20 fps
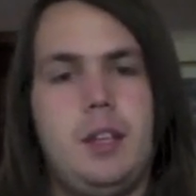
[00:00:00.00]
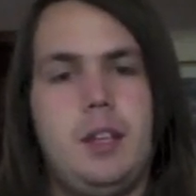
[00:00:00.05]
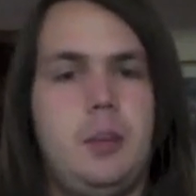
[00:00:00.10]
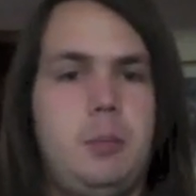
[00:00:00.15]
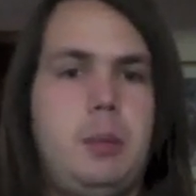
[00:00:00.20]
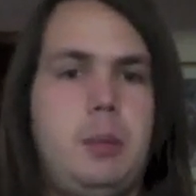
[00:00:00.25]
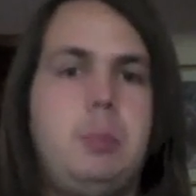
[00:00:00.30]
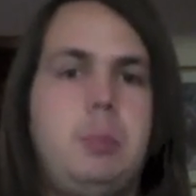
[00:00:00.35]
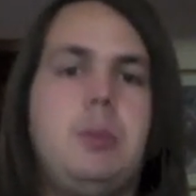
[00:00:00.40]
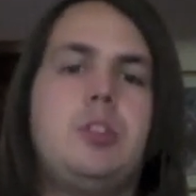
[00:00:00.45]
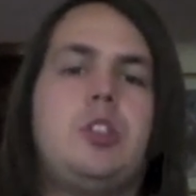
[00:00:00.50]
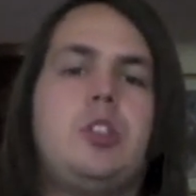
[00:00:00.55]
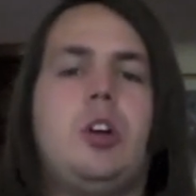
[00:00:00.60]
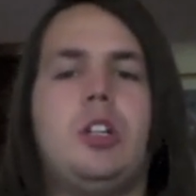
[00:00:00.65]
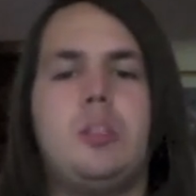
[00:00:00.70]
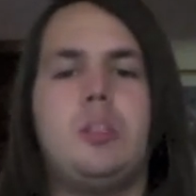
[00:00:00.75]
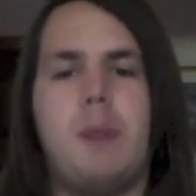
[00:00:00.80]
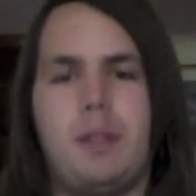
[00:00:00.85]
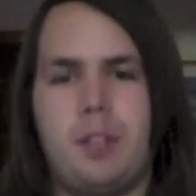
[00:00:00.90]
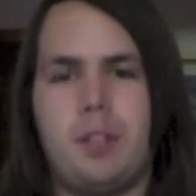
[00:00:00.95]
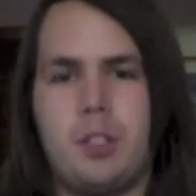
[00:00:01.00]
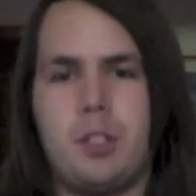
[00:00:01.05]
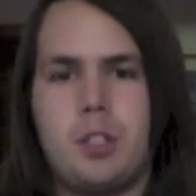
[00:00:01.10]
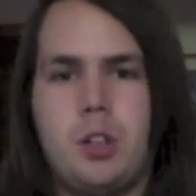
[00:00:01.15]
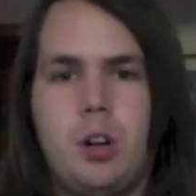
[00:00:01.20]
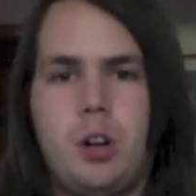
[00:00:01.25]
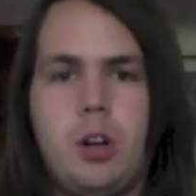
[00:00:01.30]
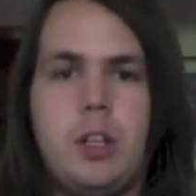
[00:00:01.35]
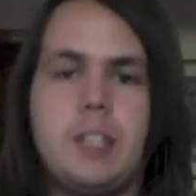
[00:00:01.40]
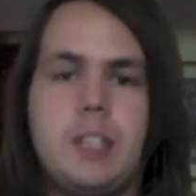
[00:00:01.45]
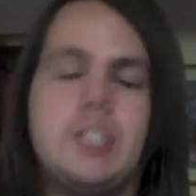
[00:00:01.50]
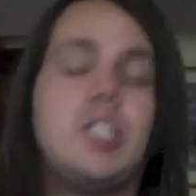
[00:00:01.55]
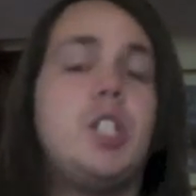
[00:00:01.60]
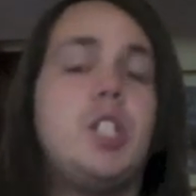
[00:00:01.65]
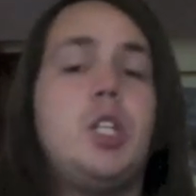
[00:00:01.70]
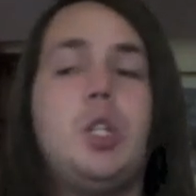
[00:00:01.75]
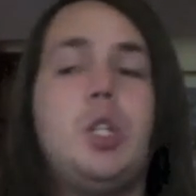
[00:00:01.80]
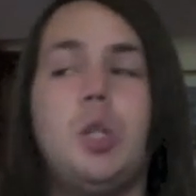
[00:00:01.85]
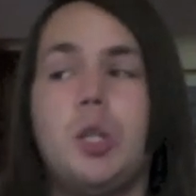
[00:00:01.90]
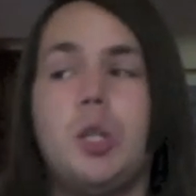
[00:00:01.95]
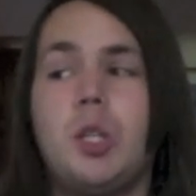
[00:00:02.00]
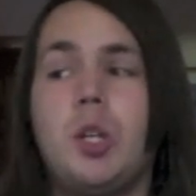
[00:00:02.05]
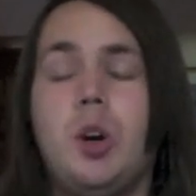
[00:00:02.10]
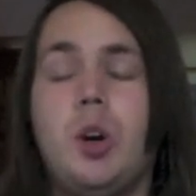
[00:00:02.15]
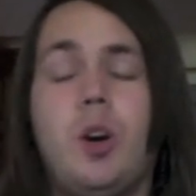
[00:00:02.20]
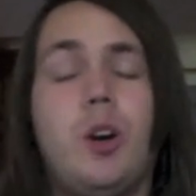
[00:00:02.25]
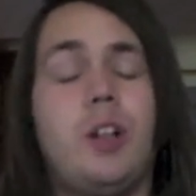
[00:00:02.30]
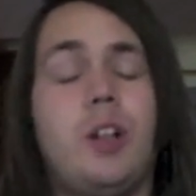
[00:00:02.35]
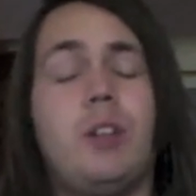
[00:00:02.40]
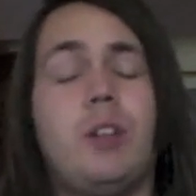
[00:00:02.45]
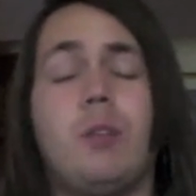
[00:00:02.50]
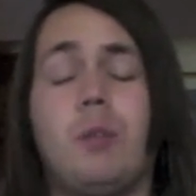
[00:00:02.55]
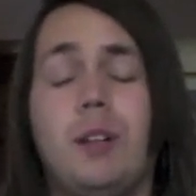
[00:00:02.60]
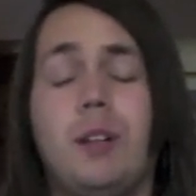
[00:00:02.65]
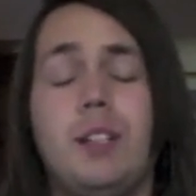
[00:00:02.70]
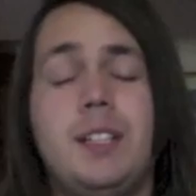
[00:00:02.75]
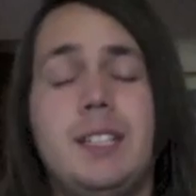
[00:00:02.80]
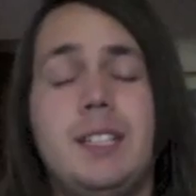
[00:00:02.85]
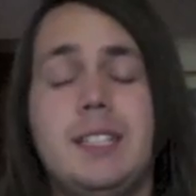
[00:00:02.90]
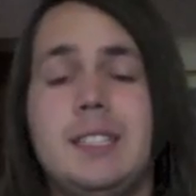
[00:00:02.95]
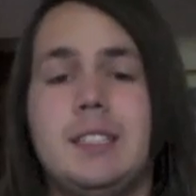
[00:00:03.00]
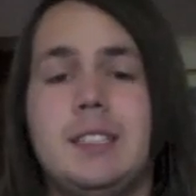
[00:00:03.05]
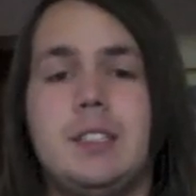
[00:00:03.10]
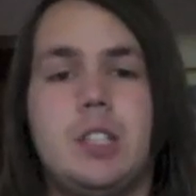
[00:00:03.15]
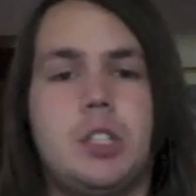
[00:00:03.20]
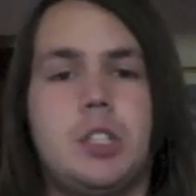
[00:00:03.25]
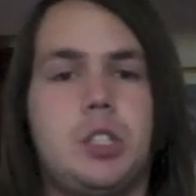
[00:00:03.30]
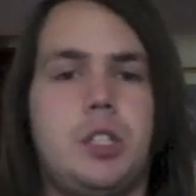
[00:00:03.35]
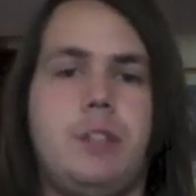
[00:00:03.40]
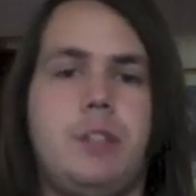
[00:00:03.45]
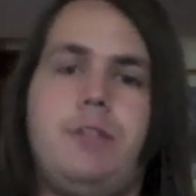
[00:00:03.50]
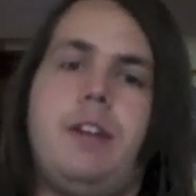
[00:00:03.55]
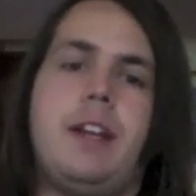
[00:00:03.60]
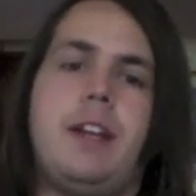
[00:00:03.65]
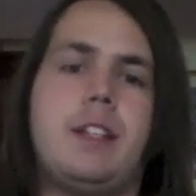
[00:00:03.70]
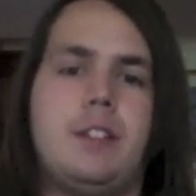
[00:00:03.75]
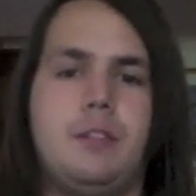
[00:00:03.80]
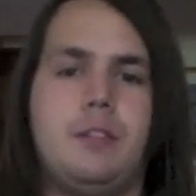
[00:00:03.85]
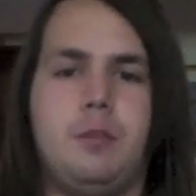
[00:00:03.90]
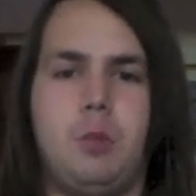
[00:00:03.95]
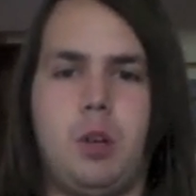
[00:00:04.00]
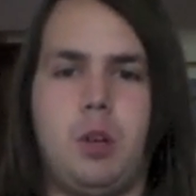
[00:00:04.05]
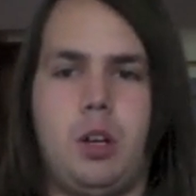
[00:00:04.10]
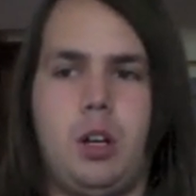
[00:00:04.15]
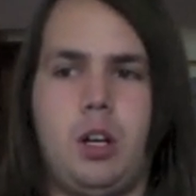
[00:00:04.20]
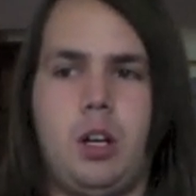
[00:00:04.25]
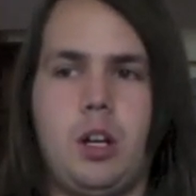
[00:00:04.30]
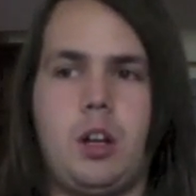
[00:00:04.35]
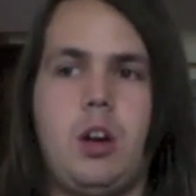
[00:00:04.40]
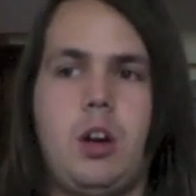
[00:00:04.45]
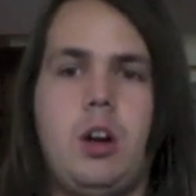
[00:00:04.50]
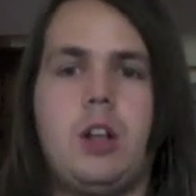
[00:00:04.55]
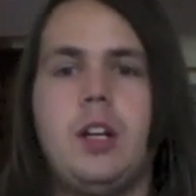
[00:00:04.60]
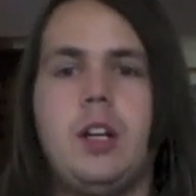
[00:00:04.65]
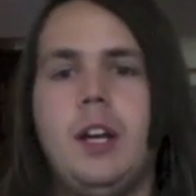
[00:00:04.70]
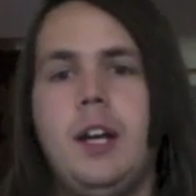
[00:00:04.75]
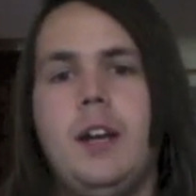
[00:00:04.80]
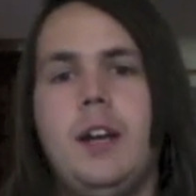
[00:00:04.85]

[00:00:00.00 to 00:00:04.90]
People talked about this card. It's a good card. It really is such an effective card.